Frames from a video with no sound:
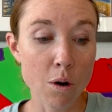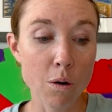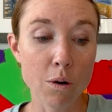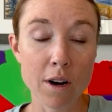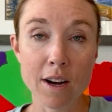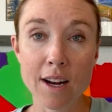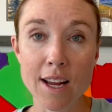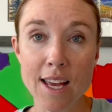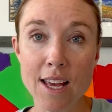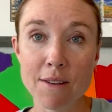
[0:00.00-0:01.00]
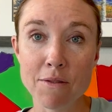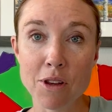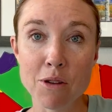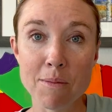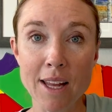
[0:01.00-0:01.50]
or if
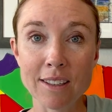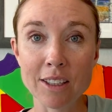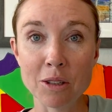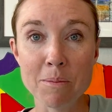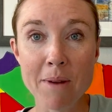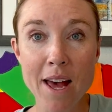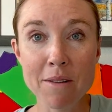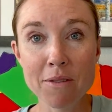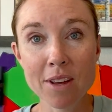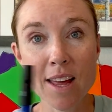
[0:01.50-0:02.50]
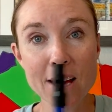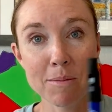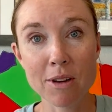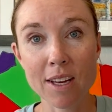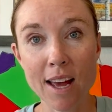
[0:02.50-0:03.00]
you made a little bed for them,
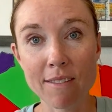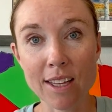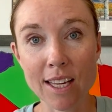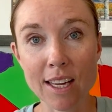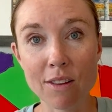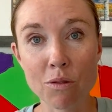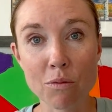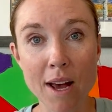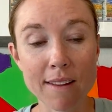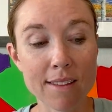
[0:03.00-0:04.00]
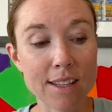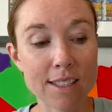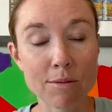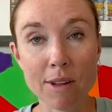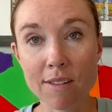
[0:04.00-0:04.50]
you can have the kids rest the
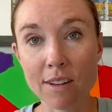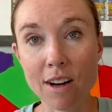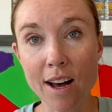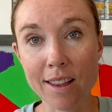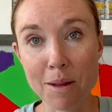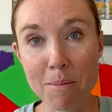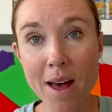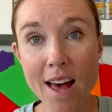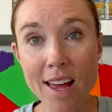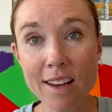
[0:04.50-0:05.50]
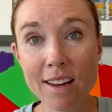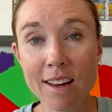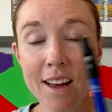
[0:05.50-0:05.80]
tin whistle on the bed.